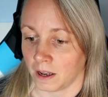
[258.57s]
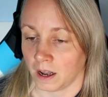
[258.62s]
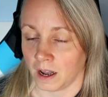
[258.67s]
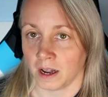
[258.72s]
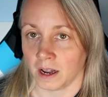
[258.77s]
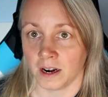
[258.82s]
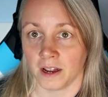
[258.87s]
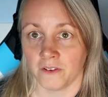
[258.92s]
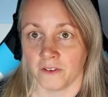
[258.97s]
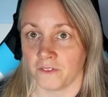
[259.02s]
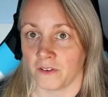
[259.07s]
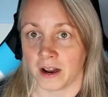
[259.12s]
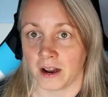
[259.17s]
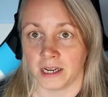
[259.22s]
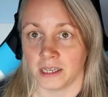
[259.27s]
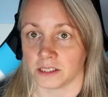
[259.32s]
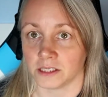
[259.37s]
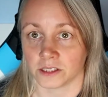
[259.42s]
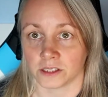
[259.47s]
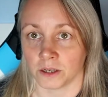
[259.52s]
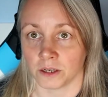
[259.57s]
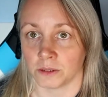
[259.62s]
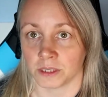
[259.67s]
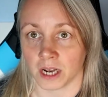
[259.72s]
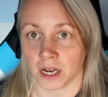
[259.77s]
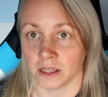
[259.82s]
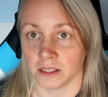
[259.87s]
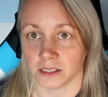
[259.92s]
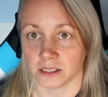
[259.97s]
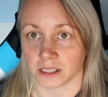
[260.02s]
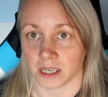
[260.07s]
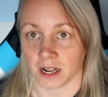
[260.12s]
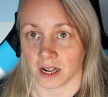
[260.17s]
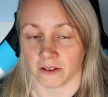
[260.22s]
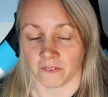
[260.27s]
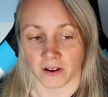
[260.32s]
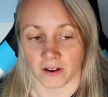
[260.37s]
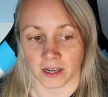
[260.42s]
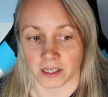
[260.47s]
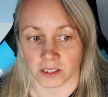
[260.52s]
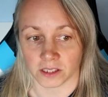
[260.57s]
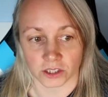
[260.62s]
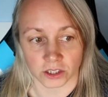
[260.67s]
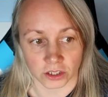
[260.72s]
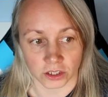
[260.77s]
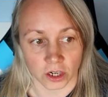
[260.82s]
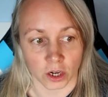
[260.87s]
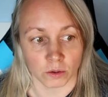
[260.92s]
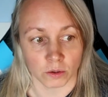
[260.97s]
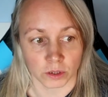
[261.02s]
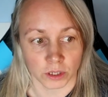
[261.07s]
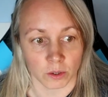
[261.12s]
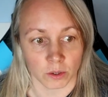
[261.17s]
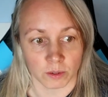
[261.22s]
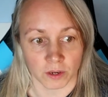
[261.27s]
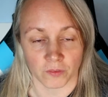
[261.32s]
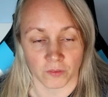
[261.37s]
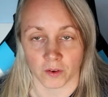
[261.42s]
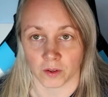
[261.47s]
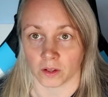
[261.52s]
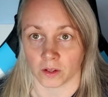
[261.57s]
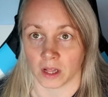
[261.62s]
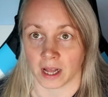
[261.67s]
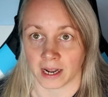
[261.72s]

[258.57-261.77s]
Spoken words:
And I find it so challenging. I find it so difficult.